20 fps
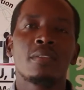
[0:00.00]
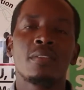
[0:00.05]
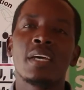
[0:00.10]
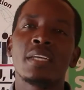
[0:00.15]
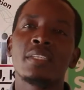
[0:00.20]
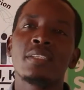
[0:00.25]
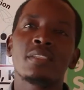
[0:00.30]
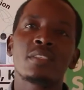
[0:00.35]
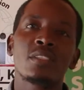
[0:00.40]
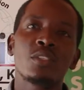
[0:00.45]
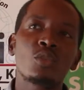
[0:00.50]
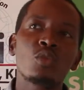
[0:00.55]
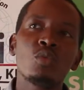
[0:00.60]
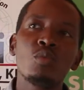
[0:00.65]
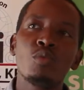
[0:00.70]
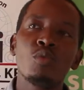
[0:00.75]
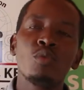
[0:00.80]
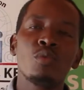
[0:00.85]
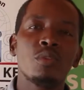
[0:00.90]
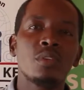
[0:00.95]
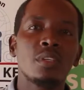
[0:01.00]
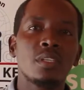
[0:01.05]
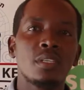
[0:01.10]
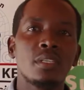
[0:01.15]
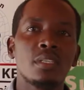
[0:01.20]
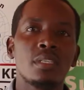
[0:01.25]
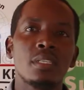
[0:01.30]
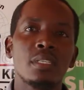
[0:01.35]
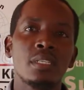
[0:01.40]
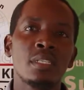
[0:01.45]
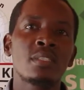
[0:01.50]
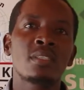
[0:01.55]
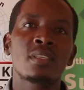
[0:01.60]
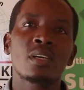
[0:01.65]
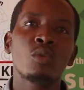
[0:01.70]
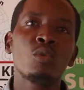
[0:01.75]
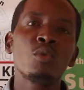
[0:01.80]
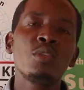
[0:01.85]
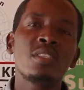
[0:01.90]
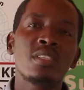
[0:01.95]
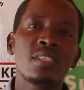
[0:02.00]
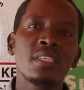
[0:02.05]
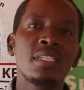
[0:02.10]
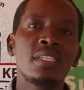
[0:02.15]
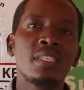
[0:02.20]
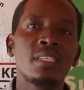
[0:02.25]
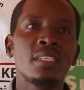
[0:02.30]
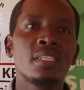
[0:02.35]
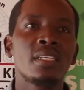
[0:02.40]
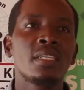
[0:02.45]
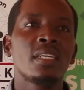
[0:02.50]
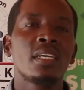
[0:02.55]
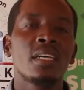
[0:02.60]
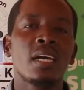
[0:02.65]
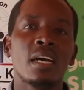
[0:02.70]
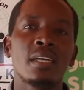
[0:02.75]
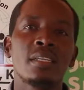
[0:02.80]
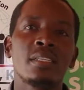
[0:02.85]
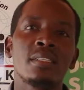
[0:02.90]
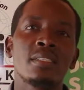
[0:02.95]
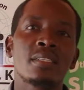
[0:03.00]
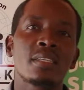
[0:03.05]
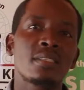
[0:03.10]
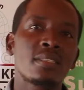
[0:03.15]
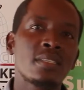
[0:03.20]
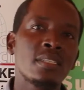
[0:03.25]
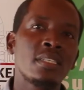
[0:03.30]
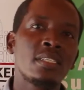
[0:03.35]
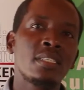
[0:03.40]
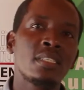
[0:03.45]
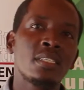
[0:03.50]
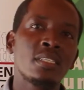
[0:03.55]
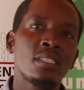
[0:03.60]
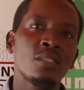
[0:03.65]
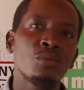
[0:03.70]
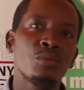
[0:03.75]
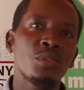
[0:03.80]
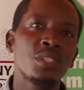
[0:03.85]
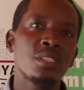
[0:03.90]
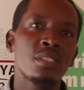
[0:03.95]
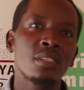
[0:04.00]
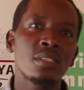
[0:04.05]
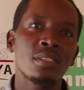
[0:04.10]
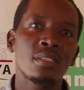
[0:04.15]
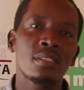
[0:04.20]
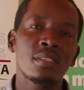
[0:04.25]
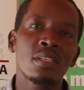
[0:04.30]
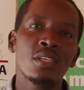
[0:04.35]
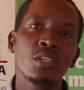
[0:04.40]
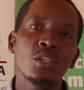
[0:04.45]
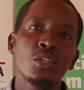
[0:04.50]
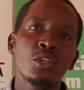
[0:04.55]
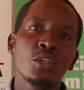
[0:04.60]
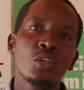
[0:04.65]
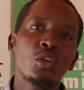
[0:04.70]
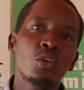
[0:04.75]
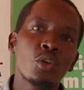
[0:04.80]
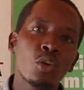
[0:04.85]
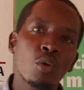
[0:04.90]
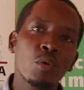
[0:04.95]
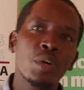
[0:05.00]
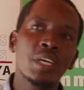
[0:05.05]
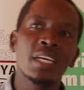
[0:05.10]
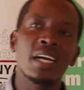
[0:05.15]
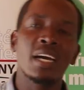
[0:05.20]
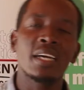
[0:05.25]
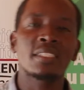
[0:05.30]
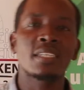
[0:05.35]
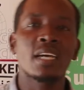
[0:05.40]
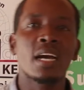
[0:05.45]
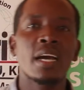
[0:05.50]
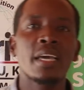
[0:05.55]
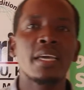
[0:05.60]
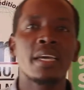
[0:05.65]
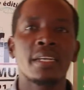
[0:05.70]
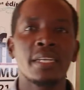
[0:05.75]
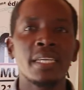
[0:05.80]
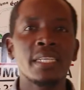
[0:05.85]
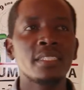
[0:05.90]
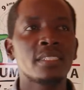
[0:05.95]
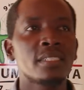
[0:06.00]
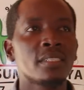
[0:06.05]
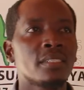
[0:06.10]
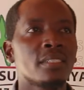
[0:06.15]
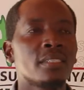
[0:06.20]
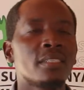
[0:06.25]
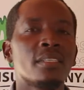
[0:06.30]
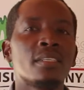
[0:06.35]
That Kisumu is a good city and is a city which is growing at a higher rate